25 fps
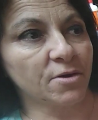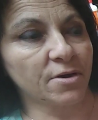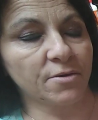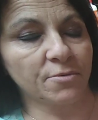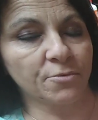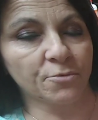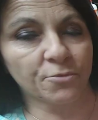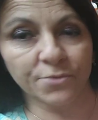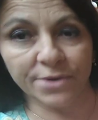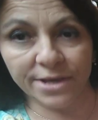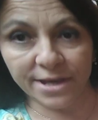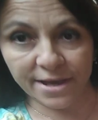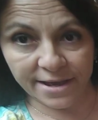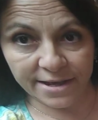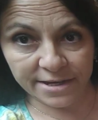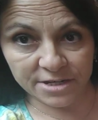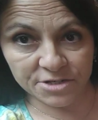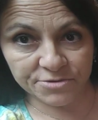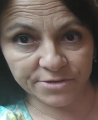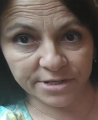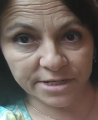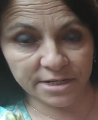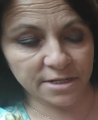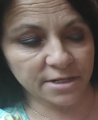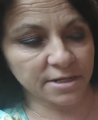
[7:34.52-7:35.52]

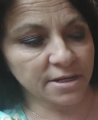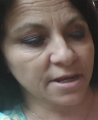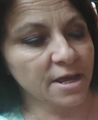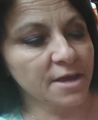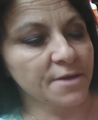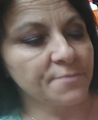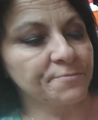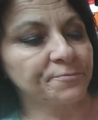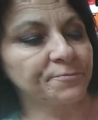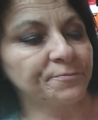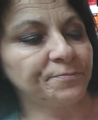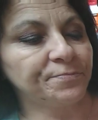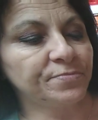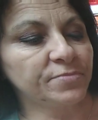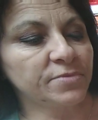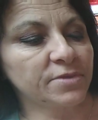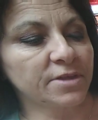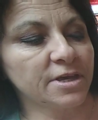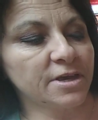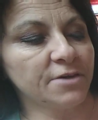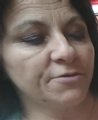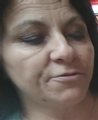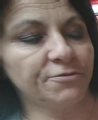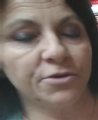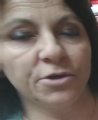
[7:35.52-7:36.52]
rehydrated.
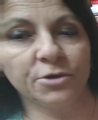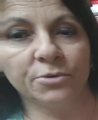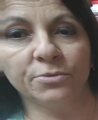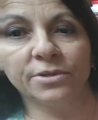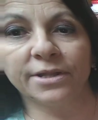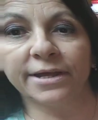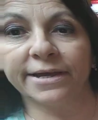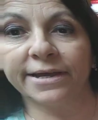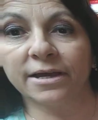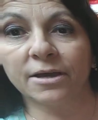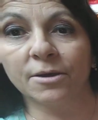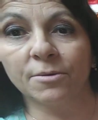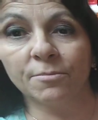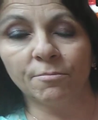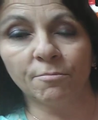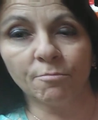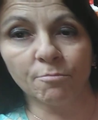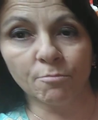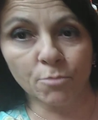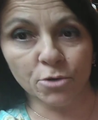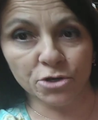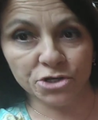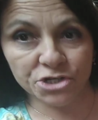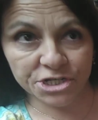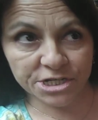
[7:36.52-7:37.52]
If you like
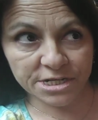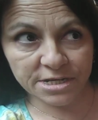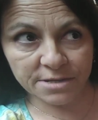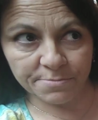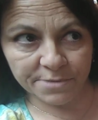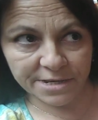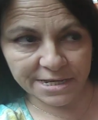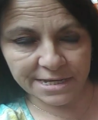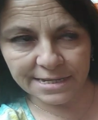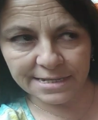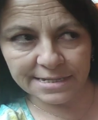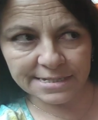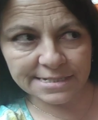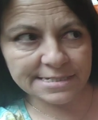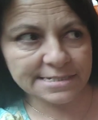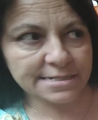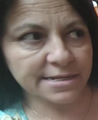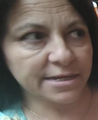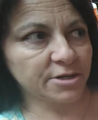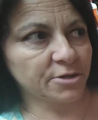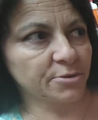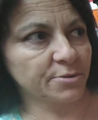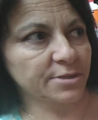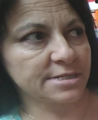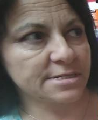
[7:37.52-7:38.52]
mushy peas, I
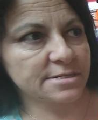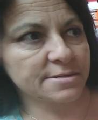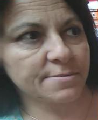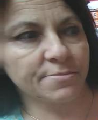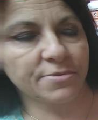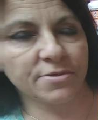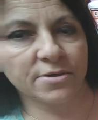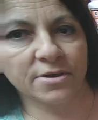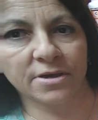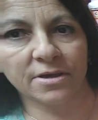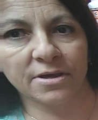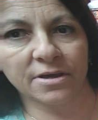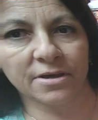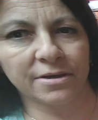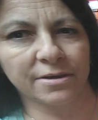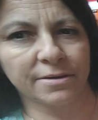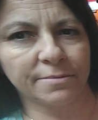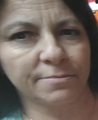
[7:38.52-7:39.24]
know it's something